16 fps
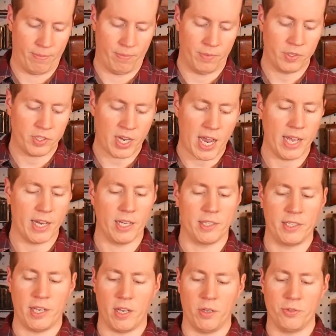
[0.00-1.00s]
This kind
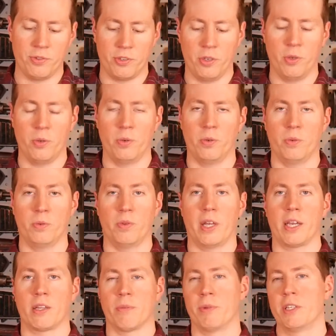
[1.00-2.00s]
of tells you
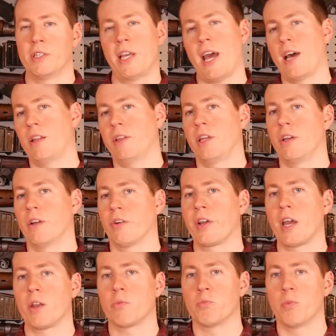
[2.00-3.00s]
like the mentality or
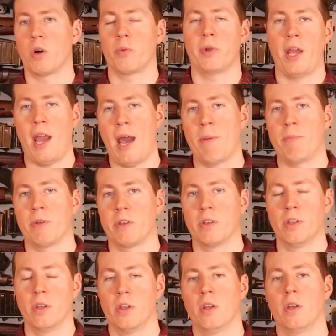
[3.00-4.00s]
kind of what would
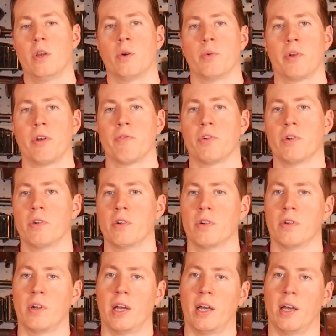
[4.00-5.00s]
happen
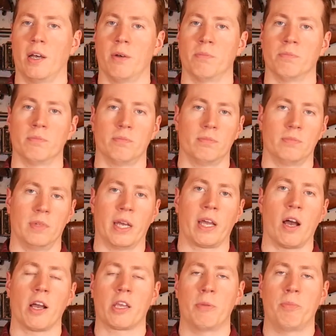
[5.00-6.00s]
whenever
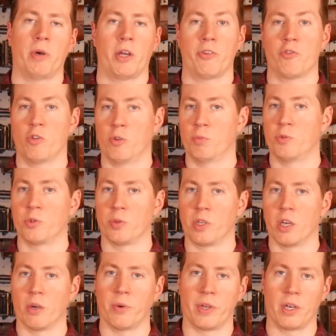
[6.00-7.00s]
like occupying troops would
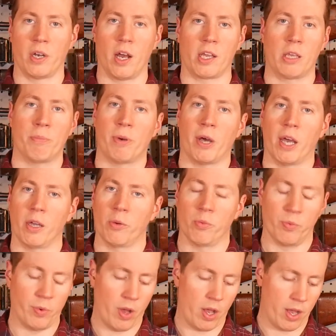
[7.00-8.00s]
go in and occupy
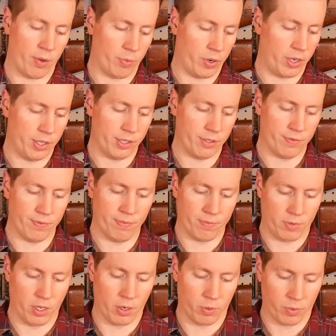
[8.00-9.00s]
one of these
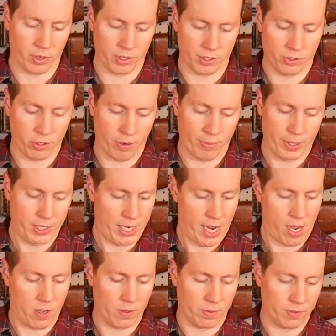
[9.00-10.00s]
German
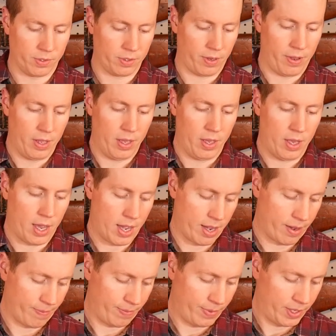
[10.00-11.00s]
towns.
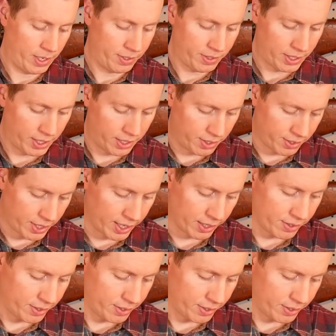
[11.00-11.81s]
This is a